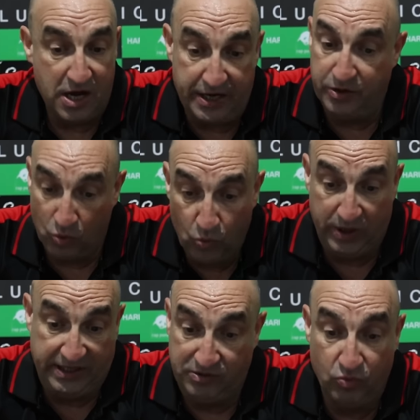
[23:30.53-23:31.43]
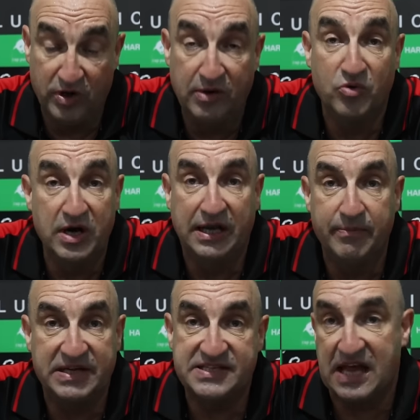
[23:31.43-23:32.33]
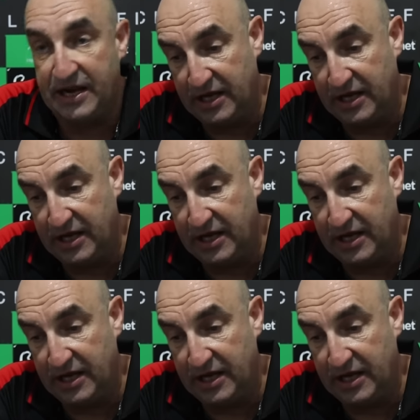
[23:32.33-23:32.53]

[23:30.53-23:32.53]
And we really missed that.